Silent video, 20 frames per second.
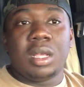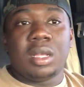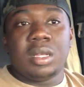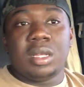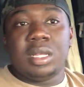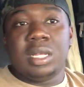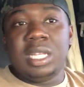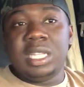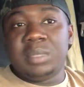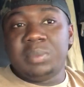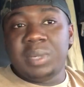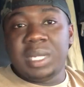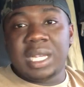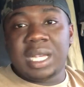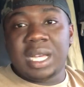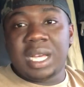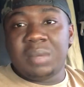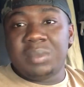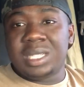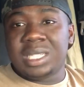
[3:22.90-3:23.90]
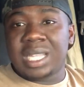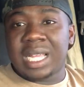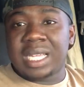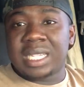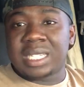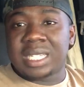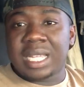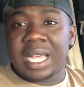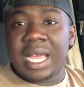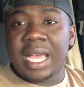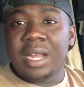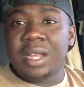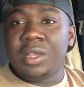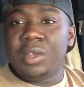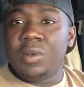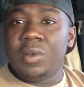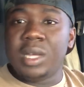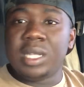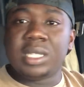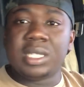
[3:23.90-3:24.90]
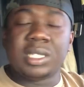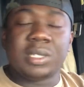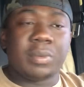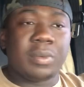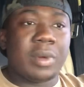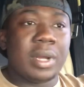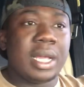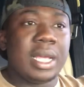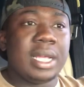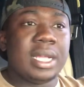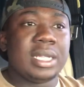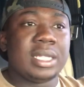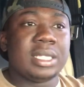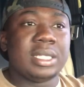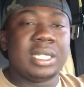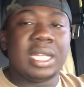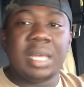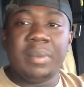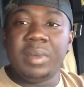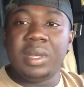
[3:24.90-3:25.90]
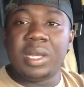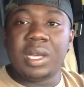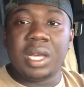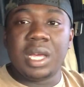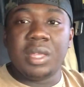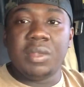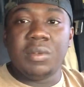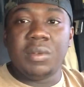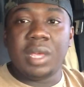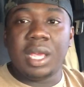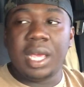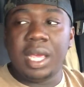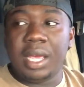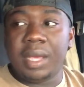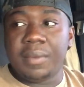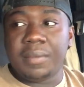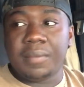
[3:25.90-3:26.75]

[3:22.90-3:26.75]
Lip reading: these big companies like Schneider, US Express, JB Hunt, you can't